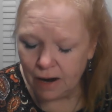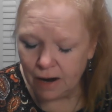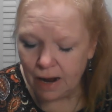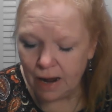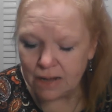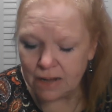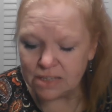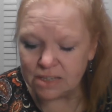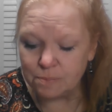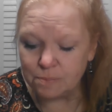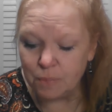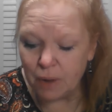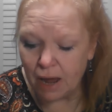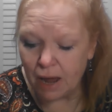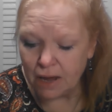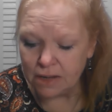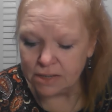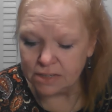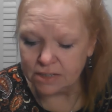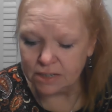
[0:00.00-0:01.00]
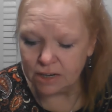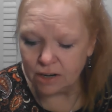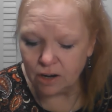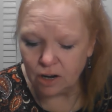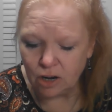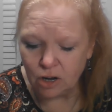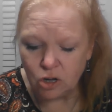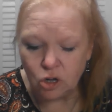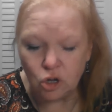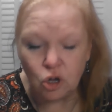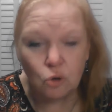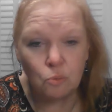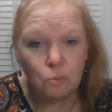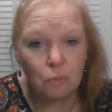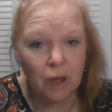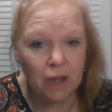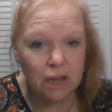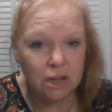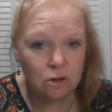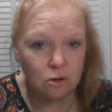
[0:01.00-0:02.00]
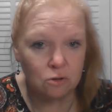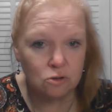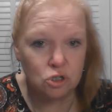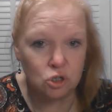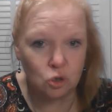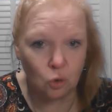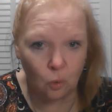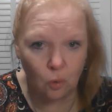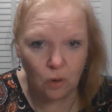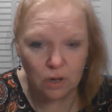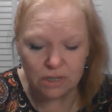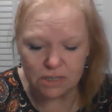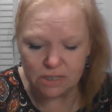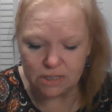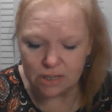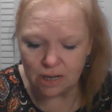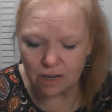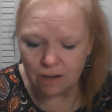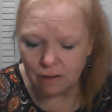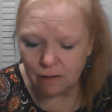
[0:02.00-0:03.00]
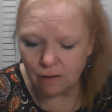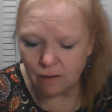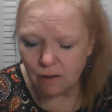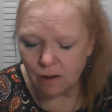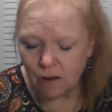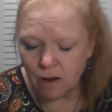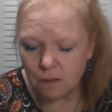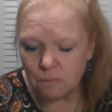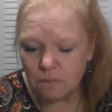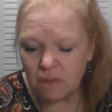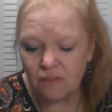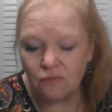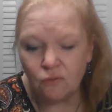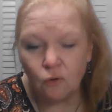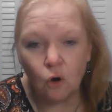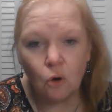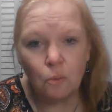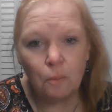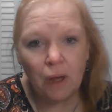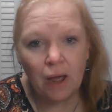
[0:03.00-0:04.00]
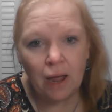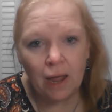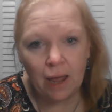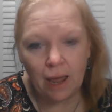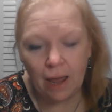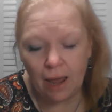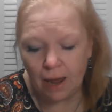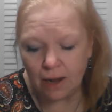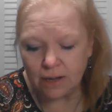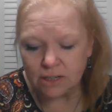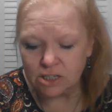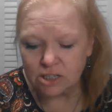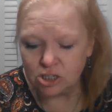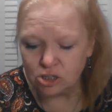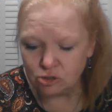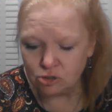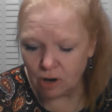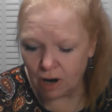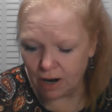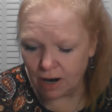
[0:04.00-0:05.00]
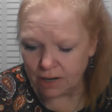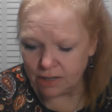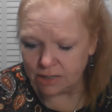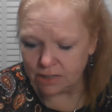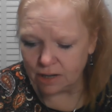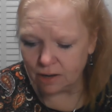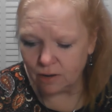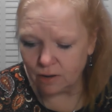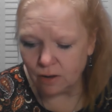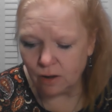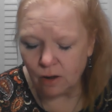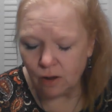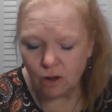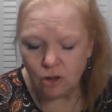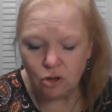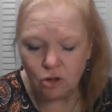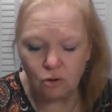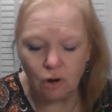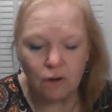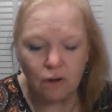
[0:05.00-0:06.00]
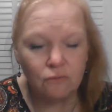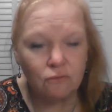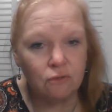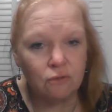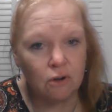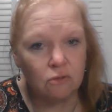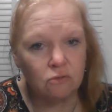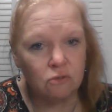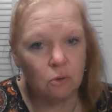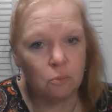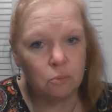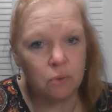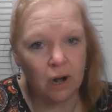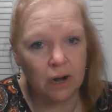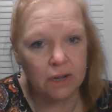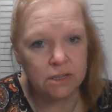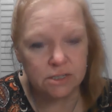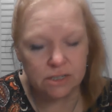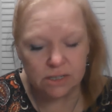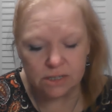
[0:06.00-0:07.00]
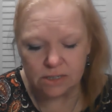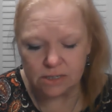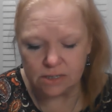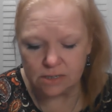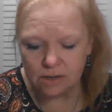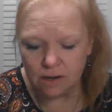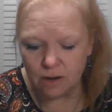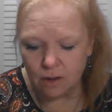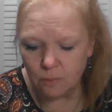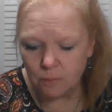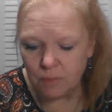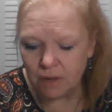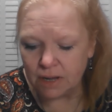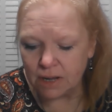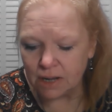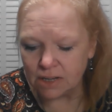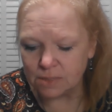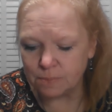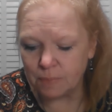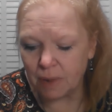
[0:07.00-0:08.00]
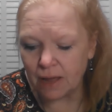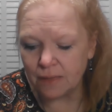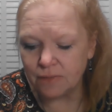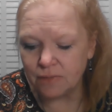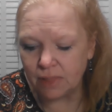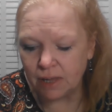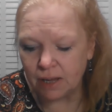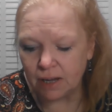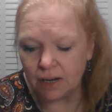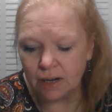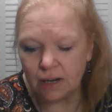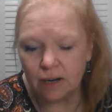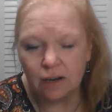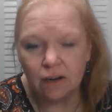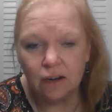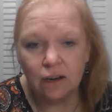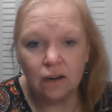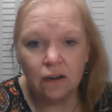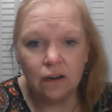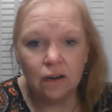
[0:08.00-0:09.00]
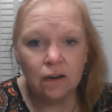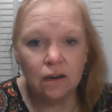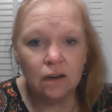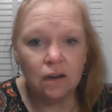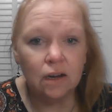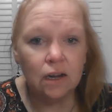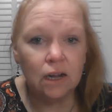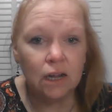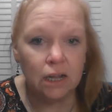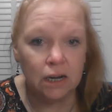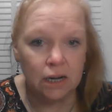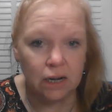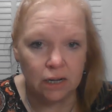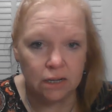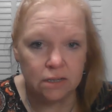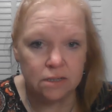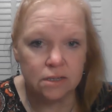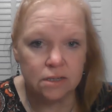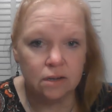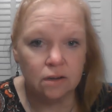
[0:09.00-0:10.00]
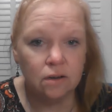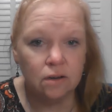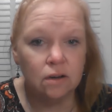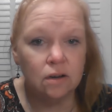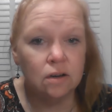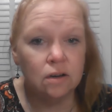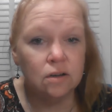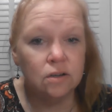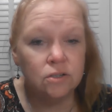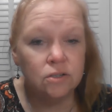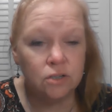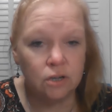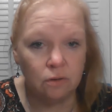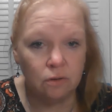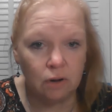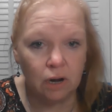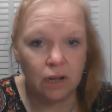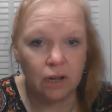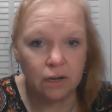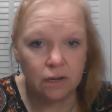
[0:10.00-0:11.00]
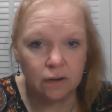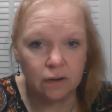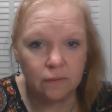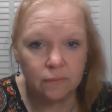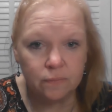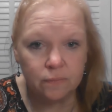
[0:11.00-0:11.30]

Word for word: It's best you make your choice before my axe strikes your unfruitful branches, because by then it is too late.